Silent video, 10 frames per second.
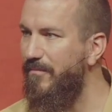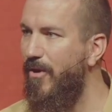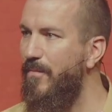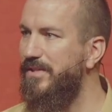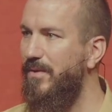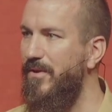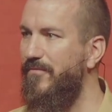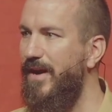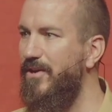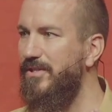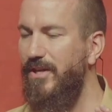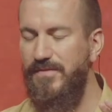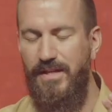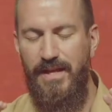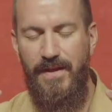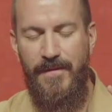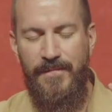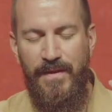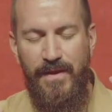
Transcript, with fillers: the moments that we find ourselves in that,